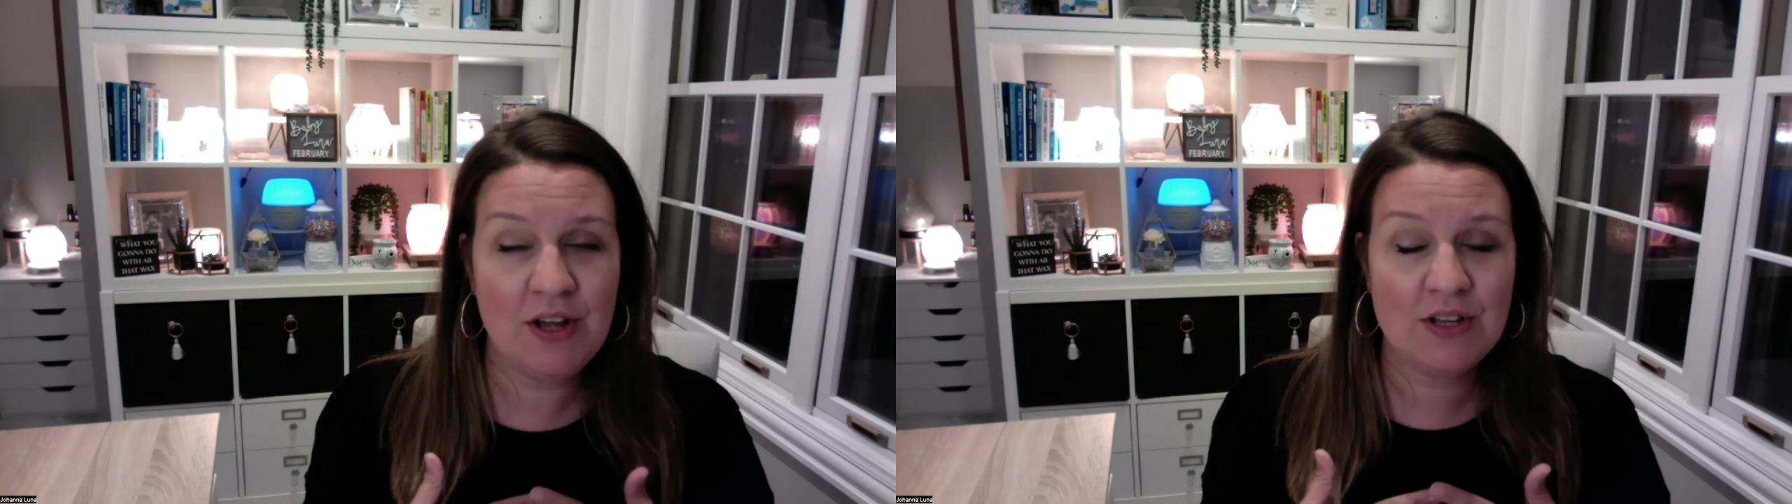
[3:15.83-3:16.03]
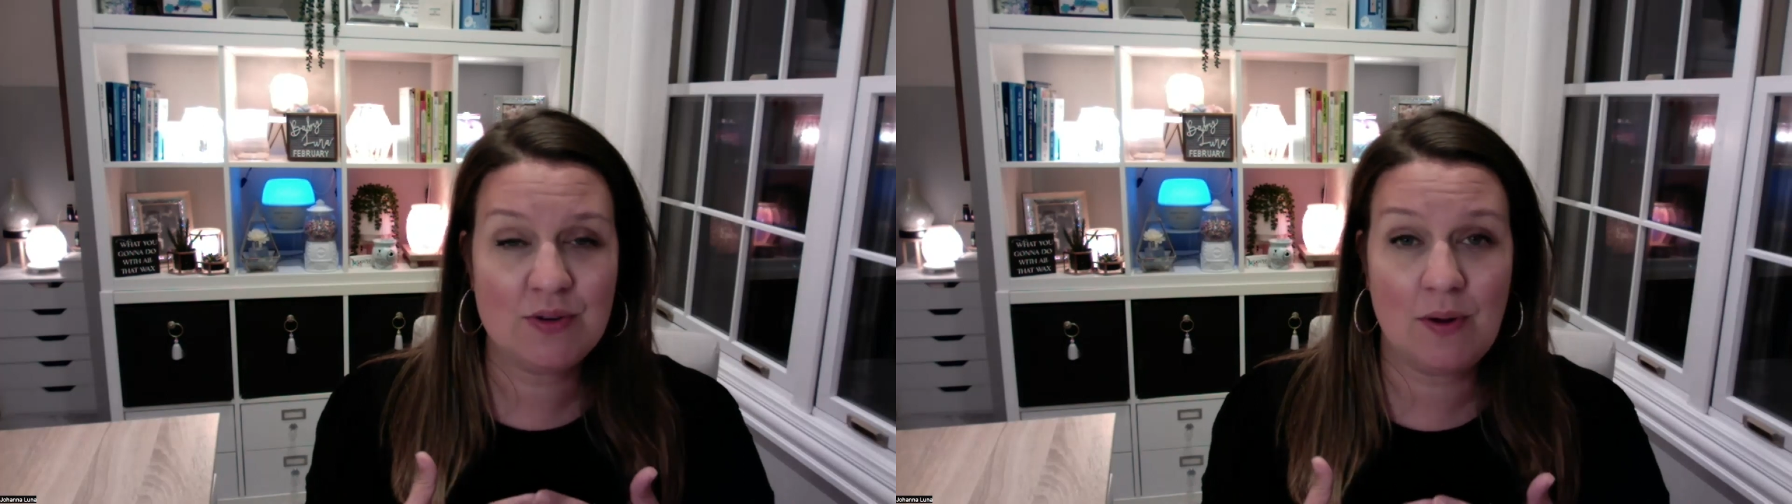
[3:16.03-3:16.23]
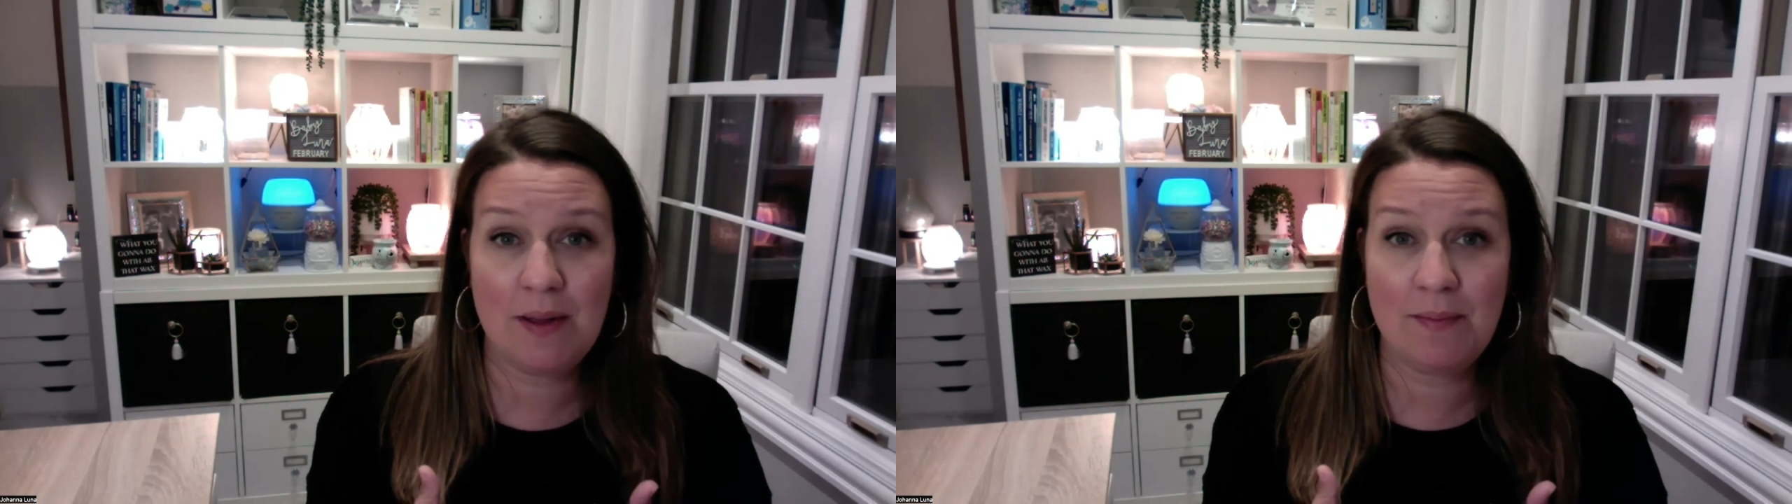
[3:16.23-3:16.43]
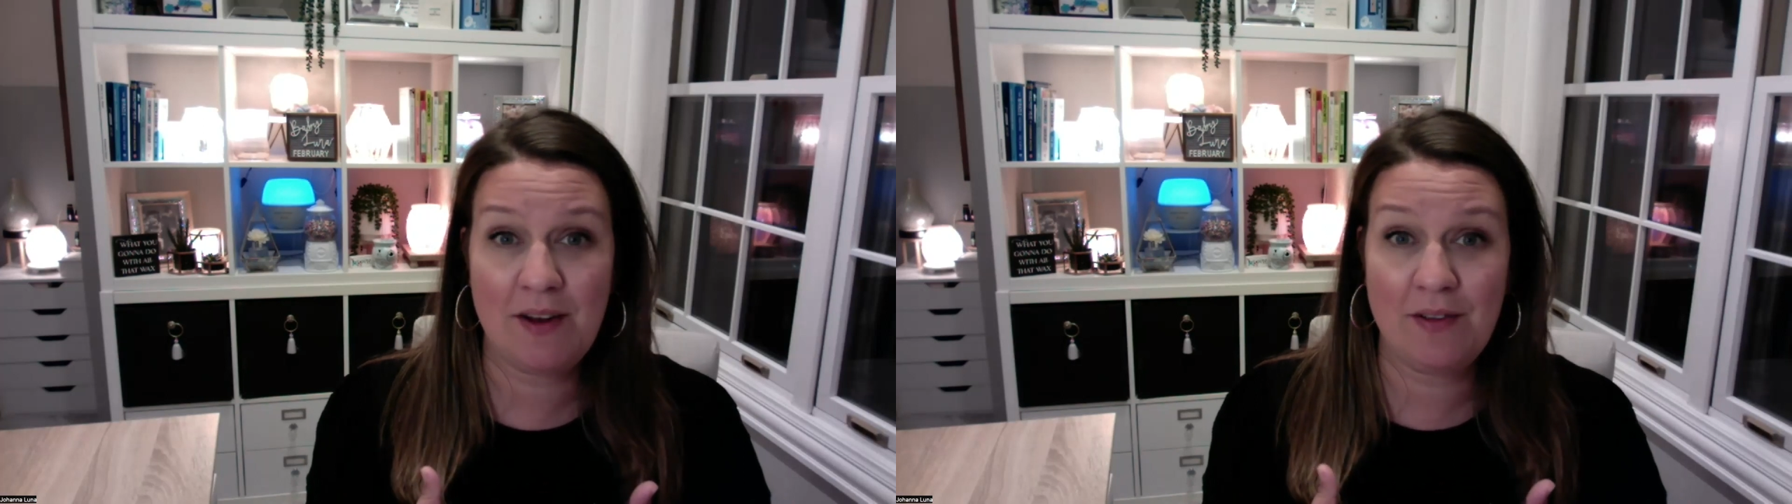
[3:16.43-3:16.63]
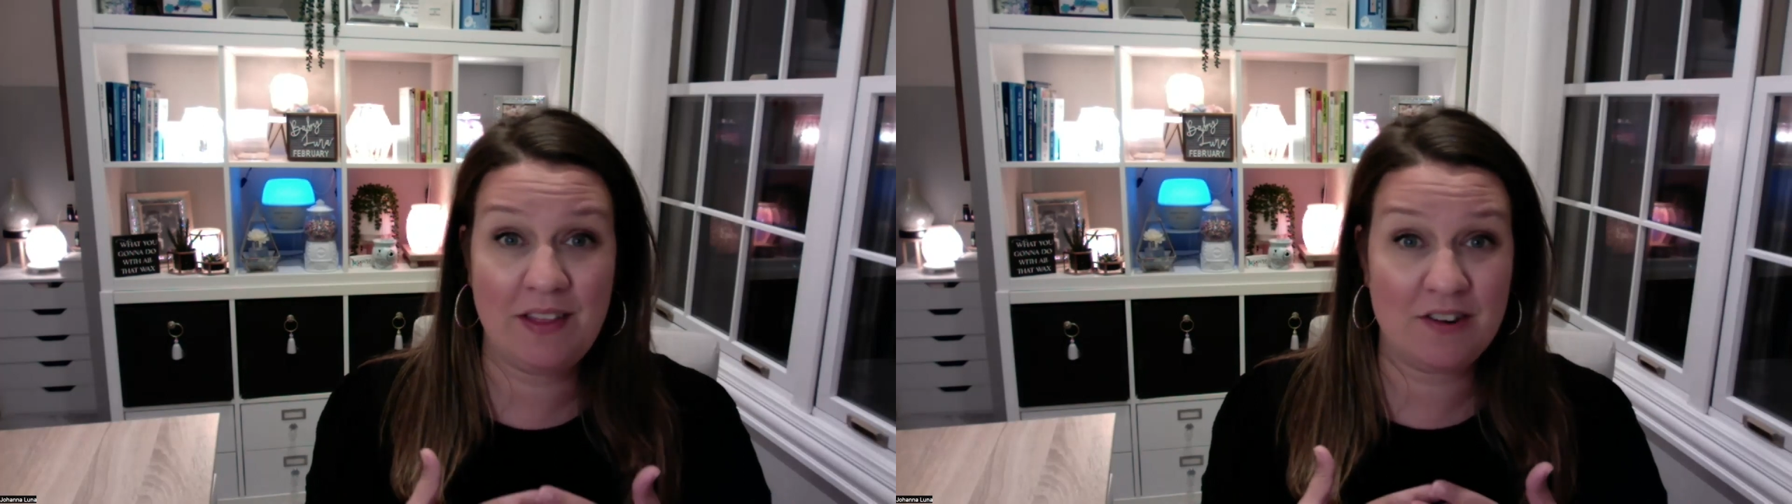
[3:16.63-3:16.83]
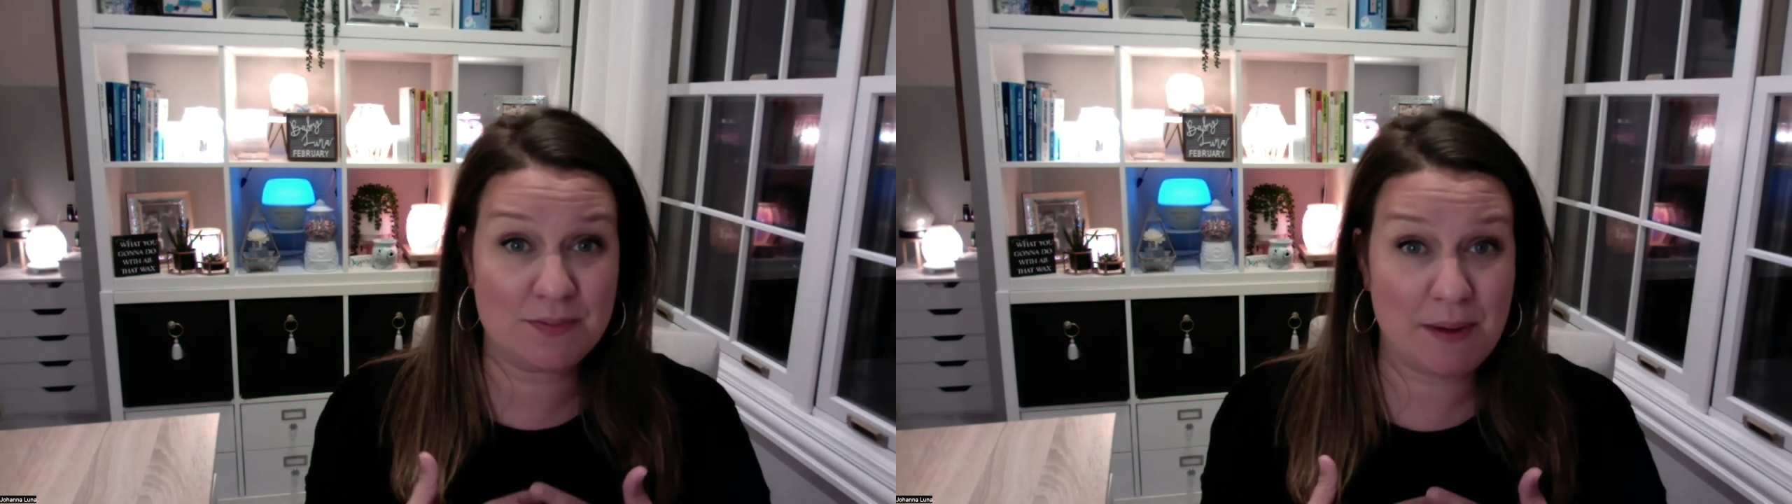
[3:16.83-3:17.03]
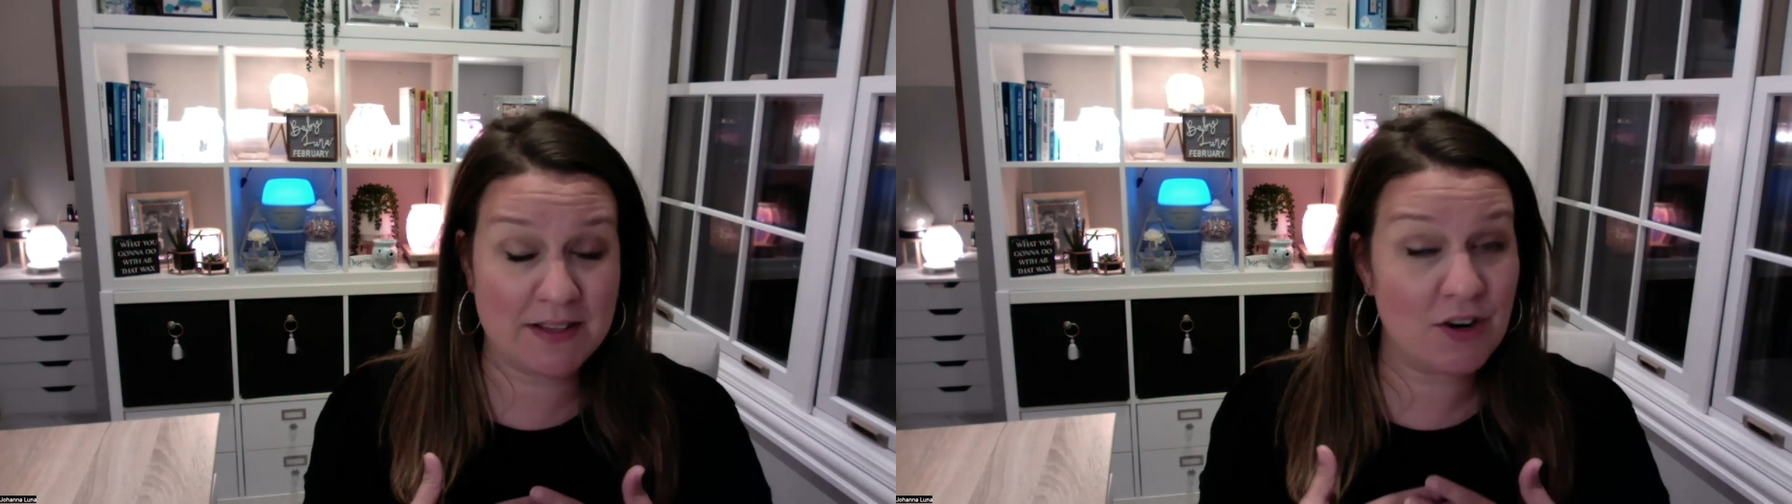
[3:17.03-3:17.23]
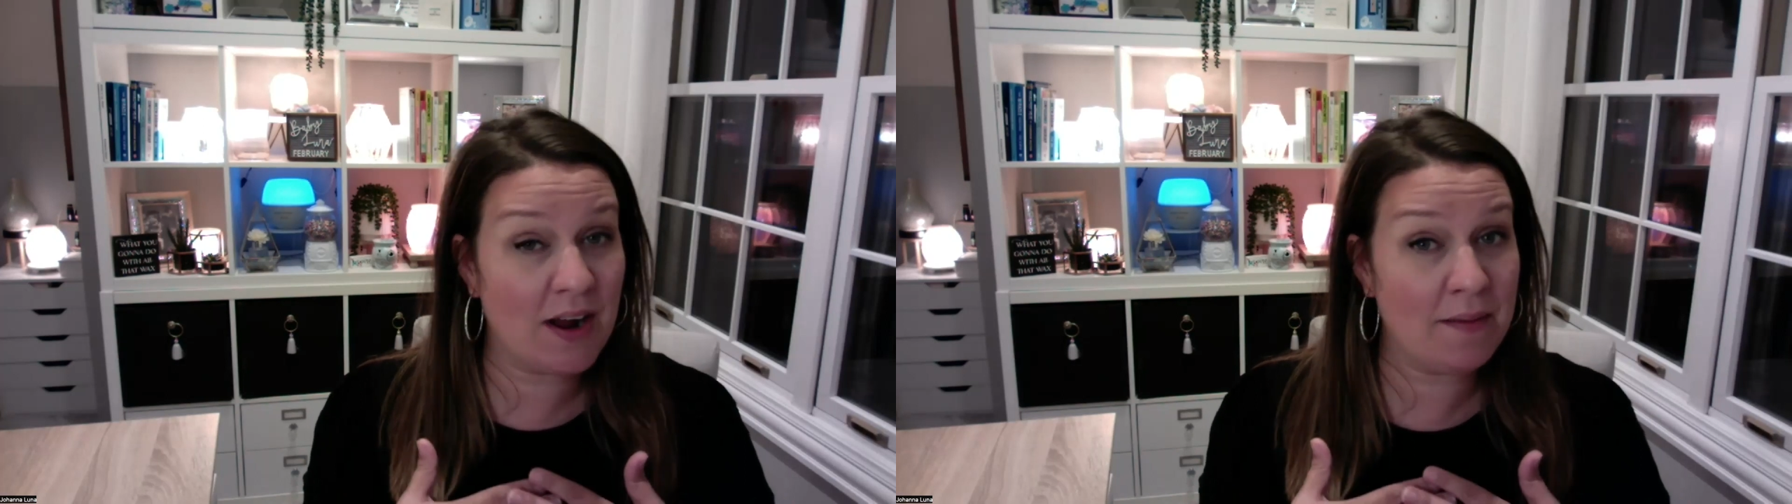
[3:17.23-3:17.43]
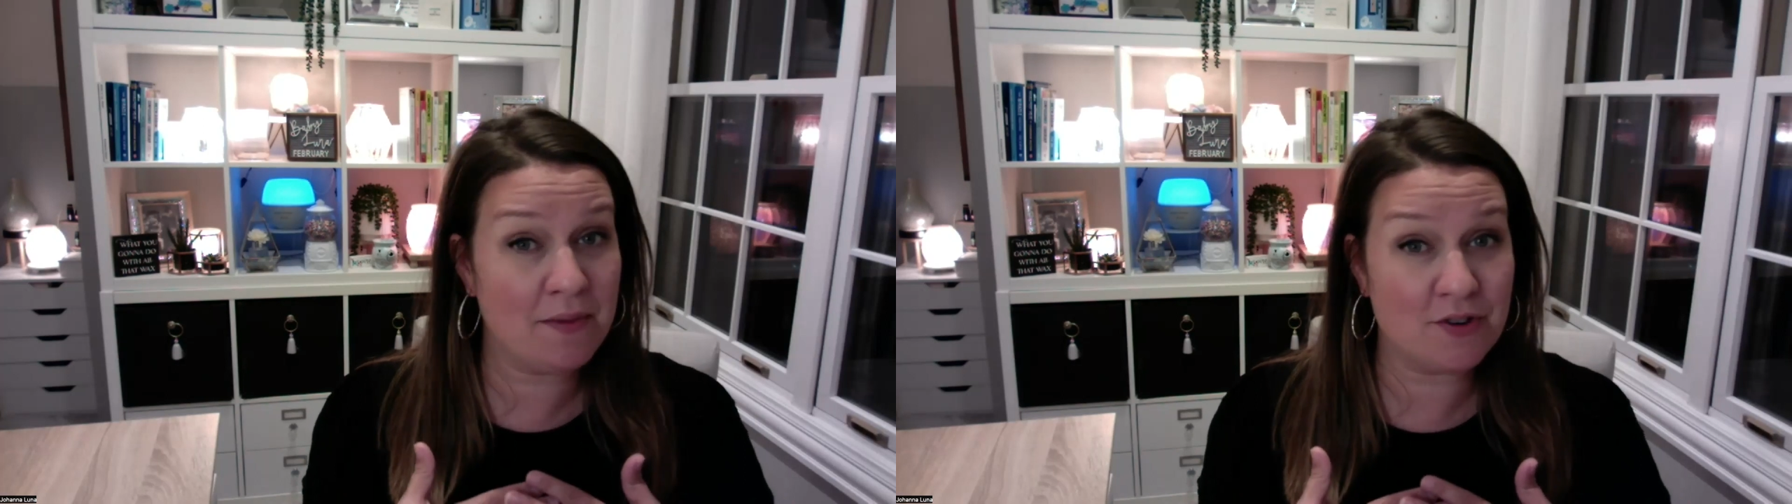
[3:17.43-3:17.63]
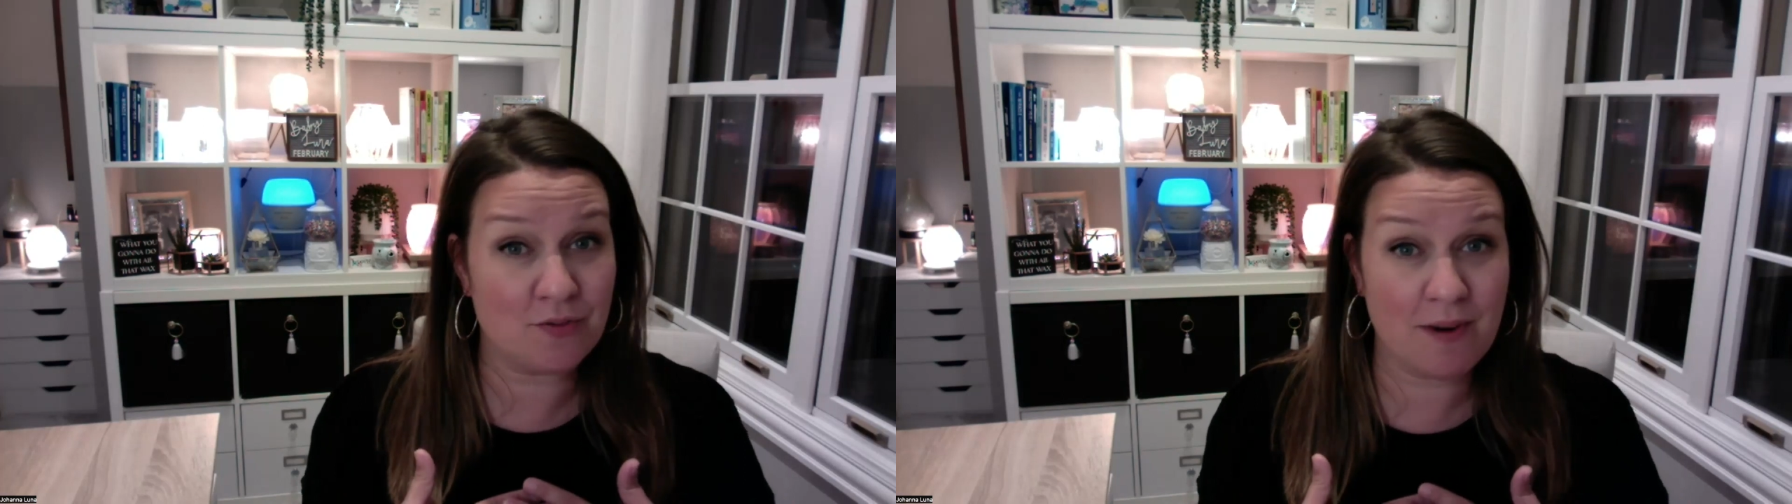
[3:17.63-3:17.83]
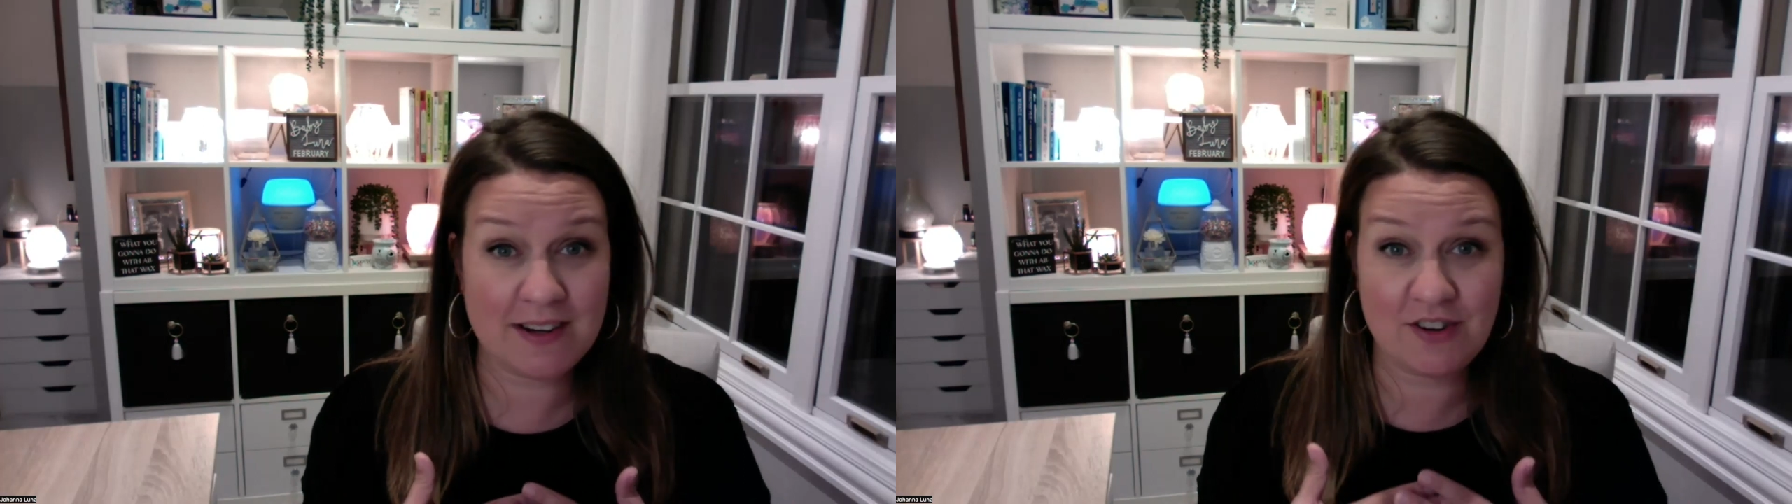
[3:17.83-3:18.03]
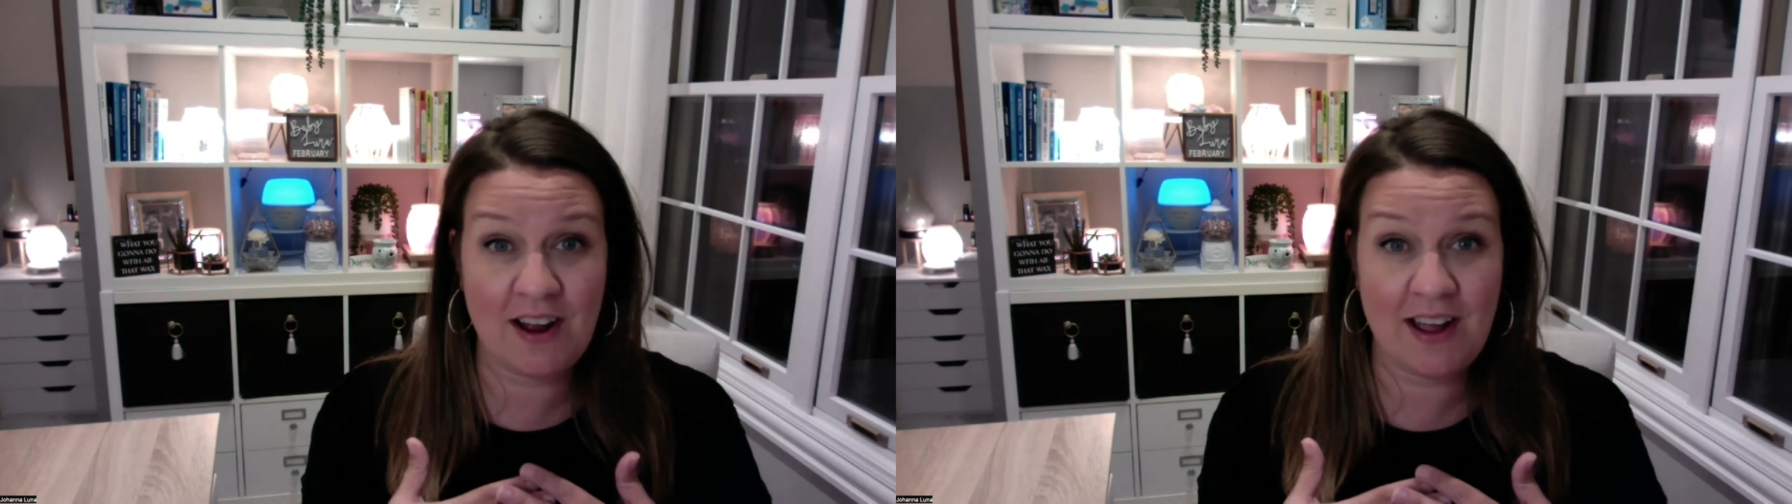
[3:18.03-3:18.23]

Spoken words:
So I am not only their sponsor, I am their director,